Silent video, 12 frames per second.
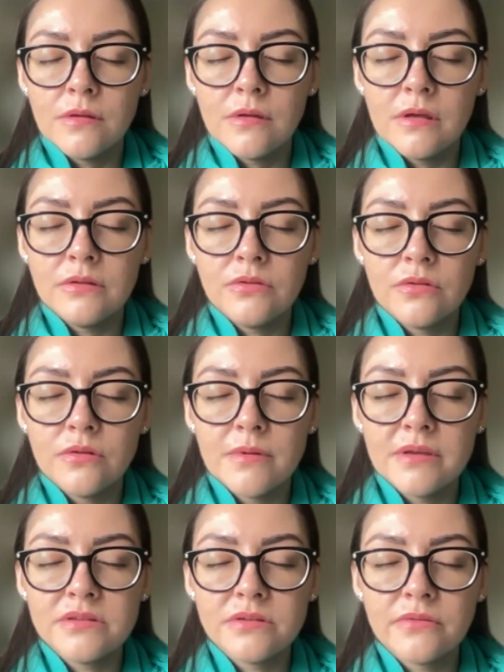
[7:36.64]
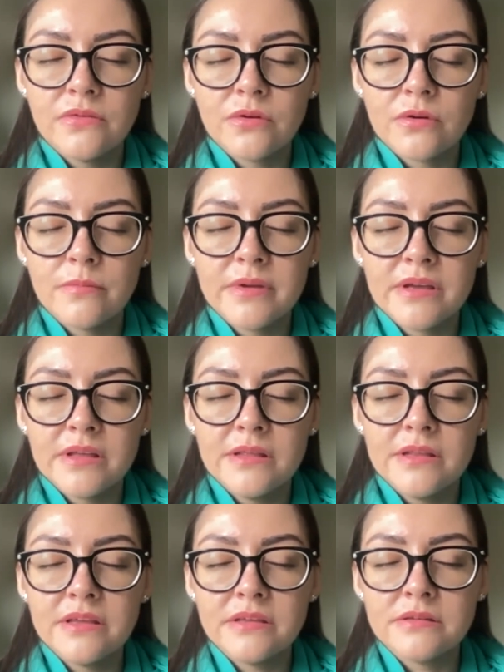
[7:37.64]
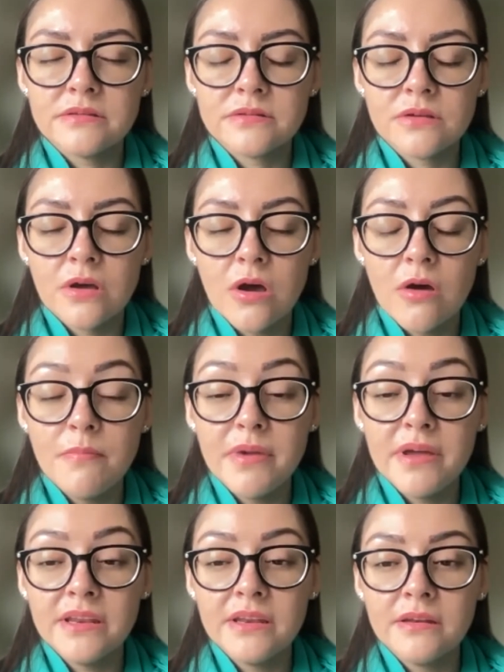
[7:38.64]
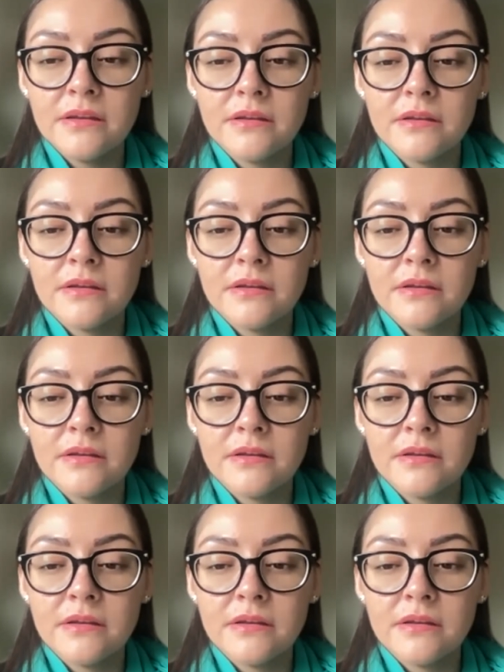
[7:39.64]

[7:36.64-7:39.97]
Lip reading: And to the best of your abilities, opening